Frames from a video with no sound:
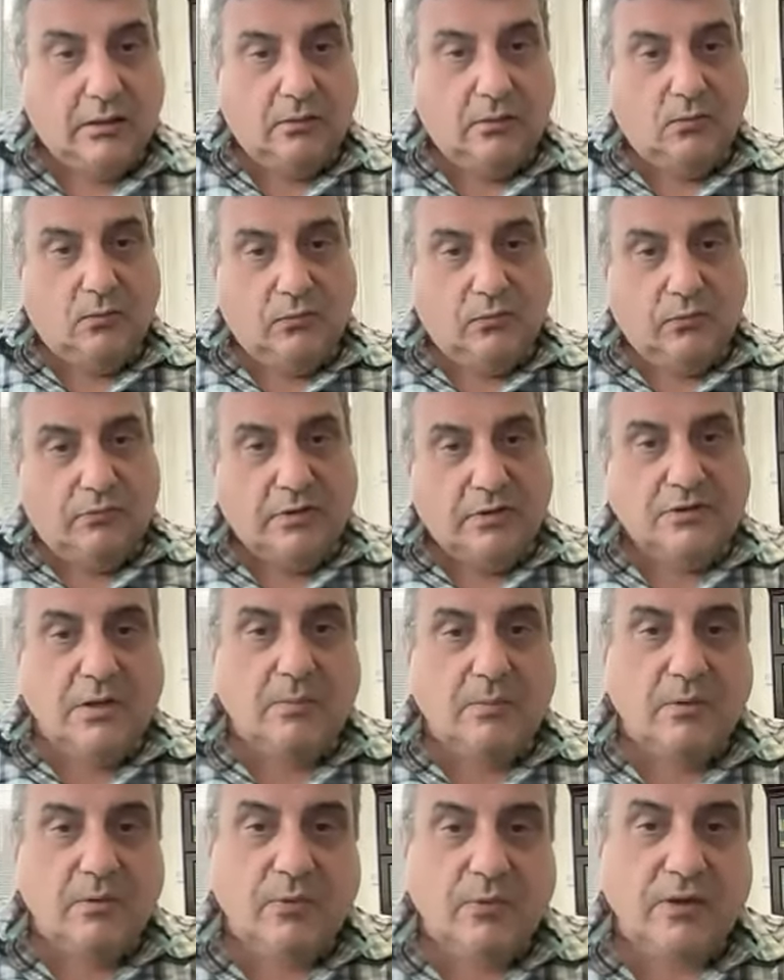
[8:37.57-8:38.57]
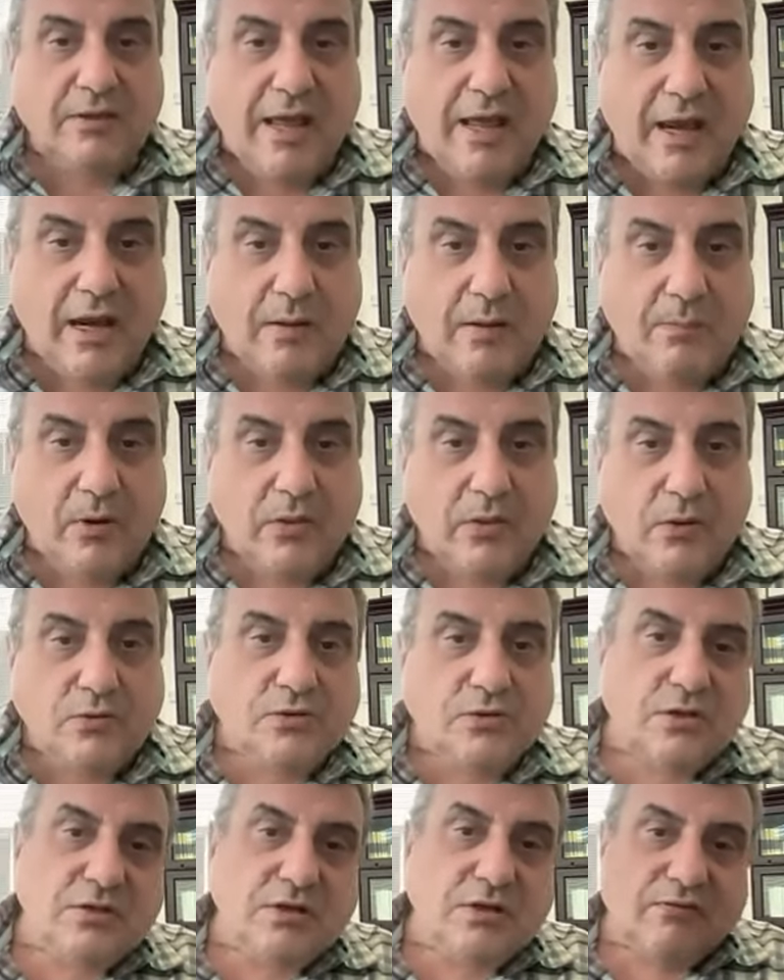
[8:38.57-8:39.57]
the reason I'm going to bring that up are
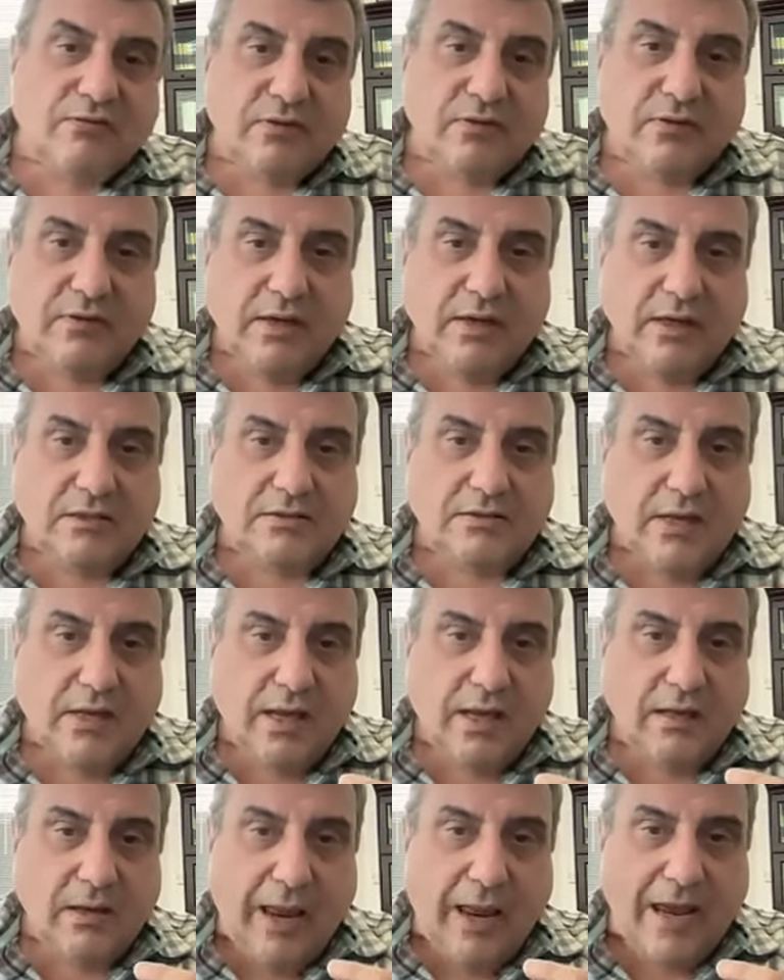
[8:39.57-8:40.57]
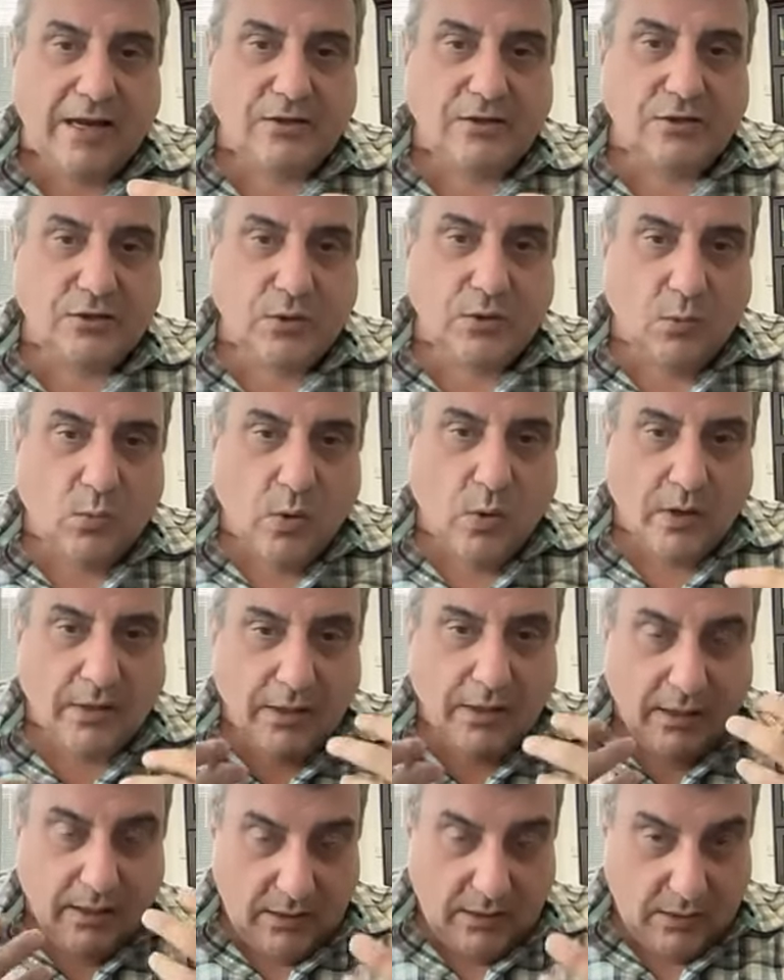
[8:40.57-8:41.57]
those are different things that as you're
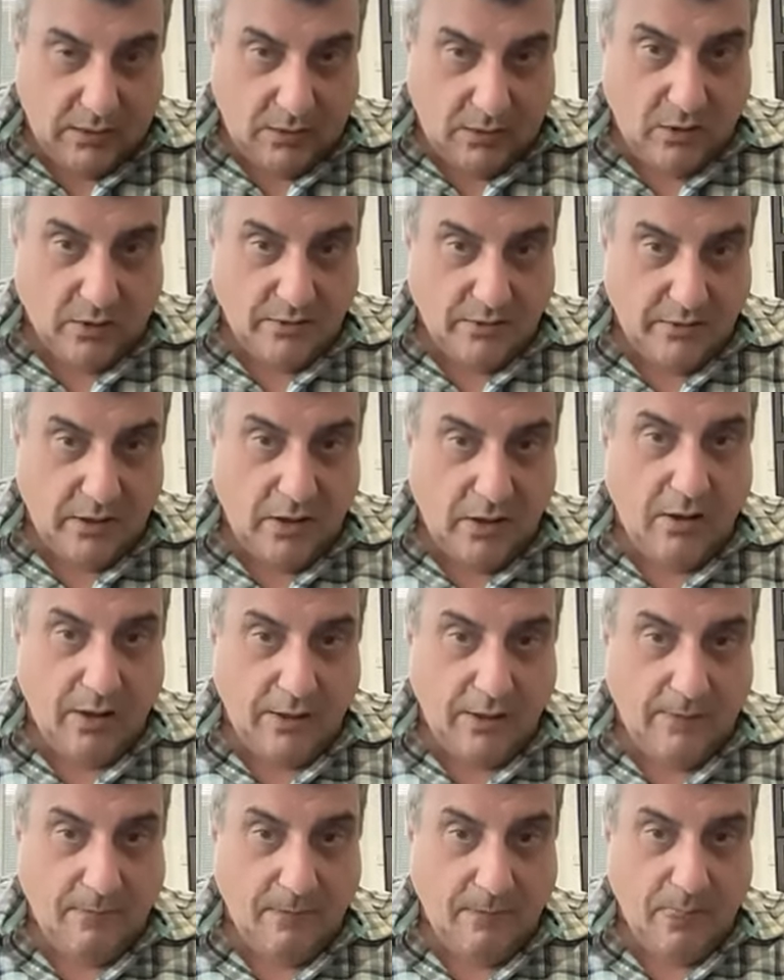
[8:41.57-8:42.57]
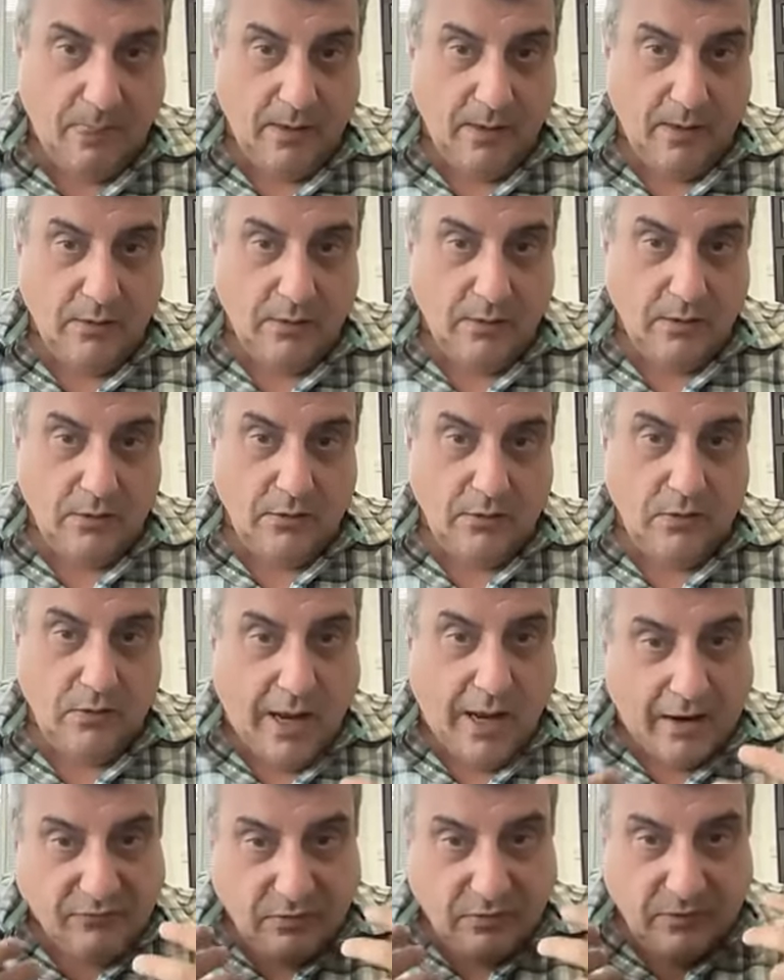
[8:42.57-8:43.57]
working in RDI, you
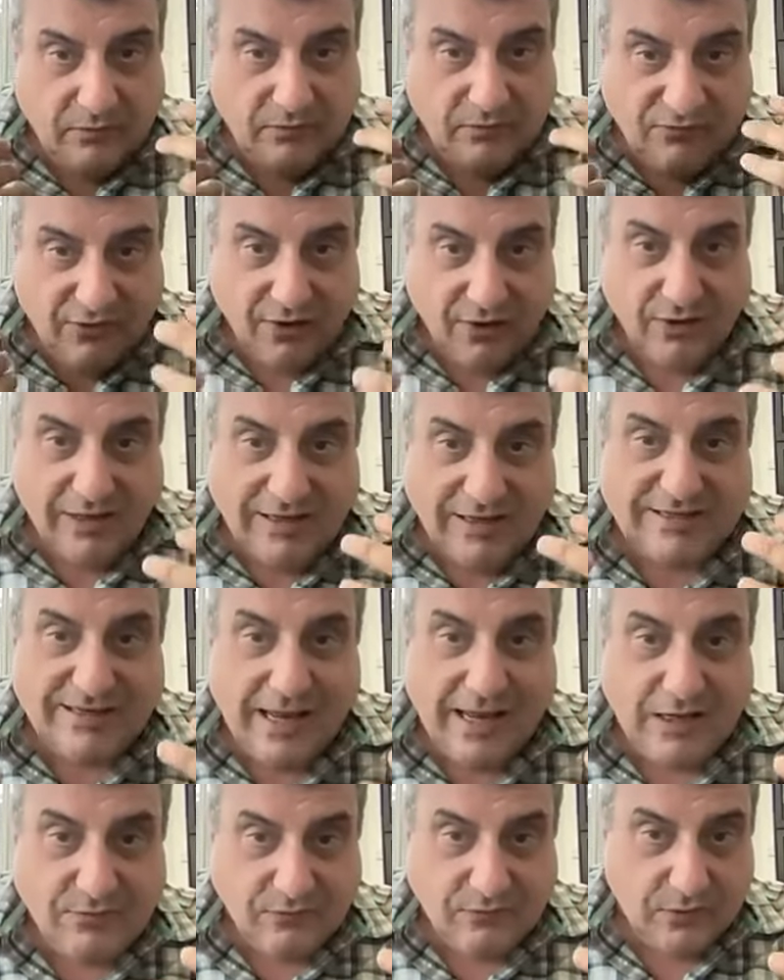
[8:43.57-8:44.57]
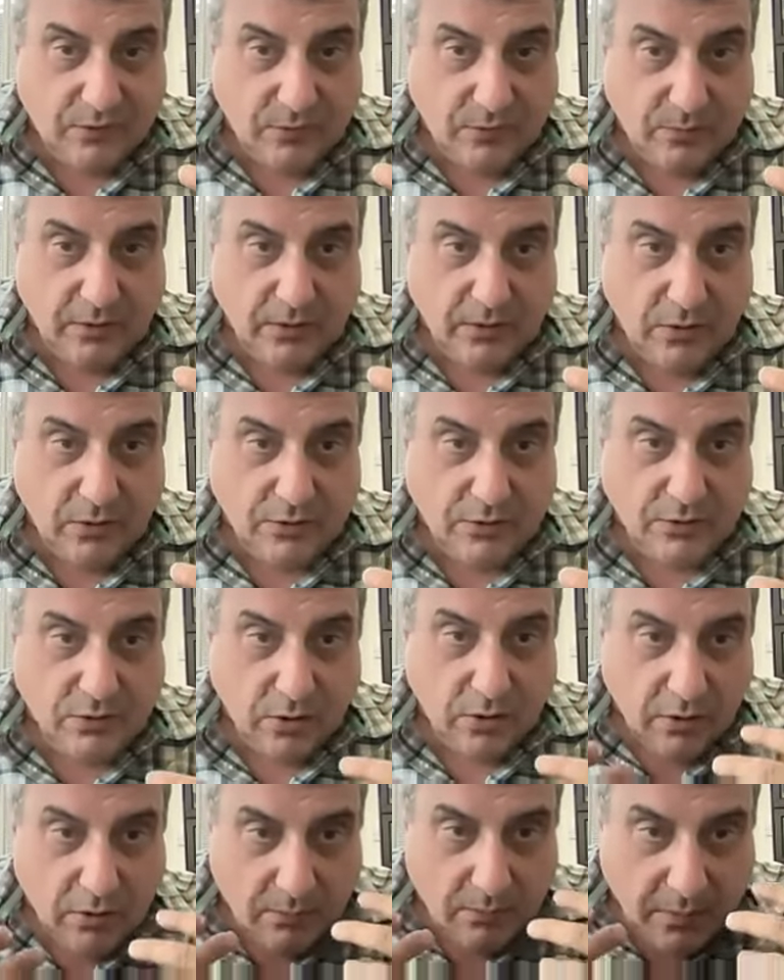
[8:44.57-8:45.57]
have to be very attentive to, because
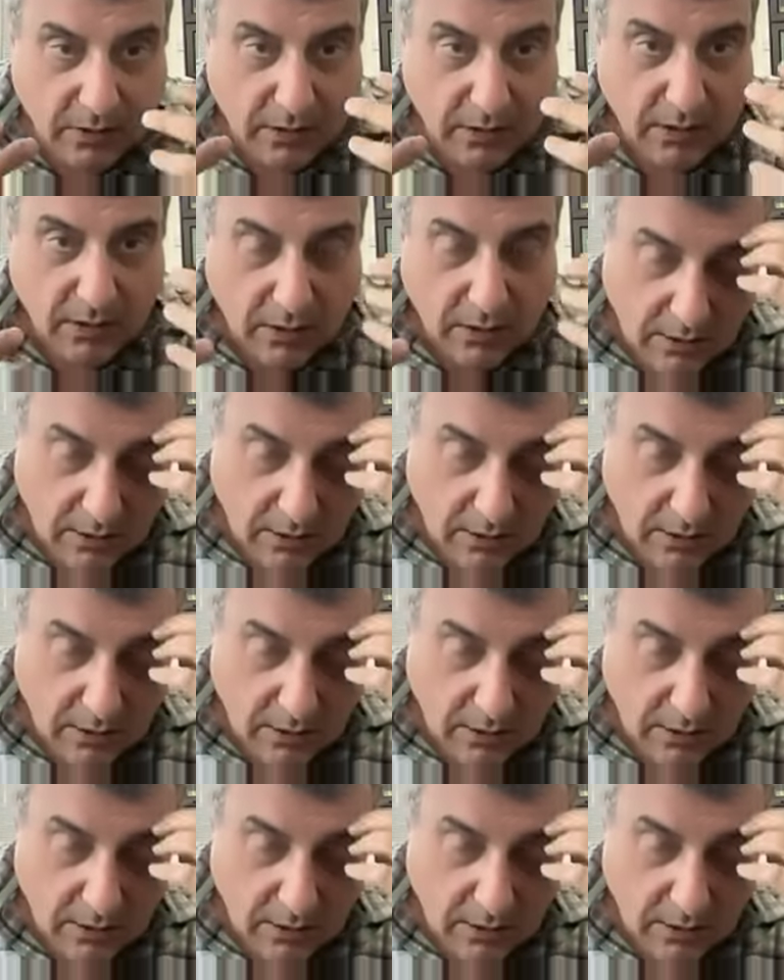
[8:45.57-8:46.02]
you're going to be